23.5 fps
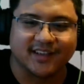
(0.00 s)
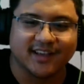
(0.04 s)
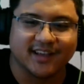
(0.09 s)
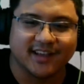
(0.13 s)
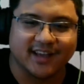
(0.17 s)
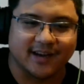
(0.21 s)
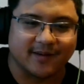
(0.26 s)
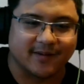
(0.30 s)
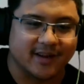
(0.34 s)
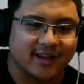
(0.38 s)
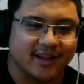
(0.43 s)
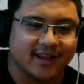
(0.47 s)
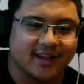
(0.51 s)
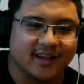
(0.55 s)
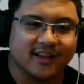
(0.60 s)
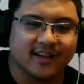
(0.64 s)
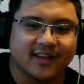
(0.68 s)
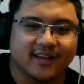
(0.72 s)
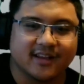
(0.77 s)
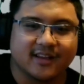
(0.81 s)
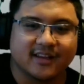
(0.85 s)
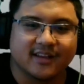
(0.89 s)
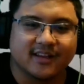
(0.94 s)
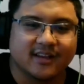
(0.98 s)
Anyway,
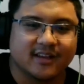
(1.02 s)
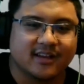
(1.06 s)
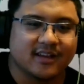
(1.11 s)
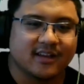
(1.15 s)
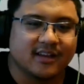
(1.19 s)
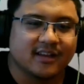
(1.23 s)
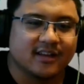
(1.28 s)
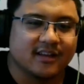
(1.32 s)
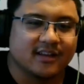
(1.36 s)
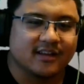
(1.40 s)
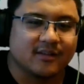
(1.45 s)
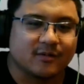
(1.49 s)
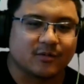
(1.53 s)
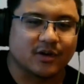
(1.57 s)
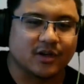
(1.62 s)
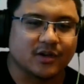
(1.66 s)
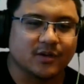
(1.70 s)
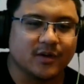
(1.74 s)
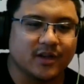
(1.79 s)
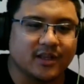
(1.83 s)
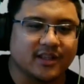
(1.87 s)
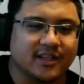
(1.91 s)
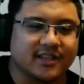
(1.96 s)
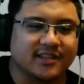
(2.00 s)
we're
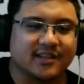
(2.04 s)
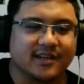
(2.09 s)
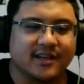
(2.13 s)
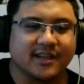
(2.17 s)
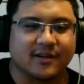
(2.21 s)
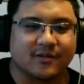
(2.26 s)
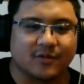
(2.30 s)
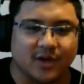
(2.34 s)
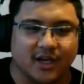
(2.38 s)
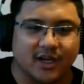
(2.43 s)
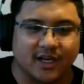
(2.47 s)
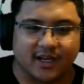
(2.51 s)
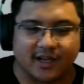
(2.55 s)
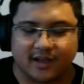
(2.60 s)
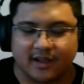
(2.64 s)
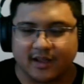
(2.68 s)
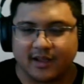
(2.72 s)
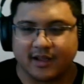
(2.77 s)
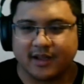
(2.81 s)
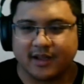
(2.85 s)
doing listening and reading.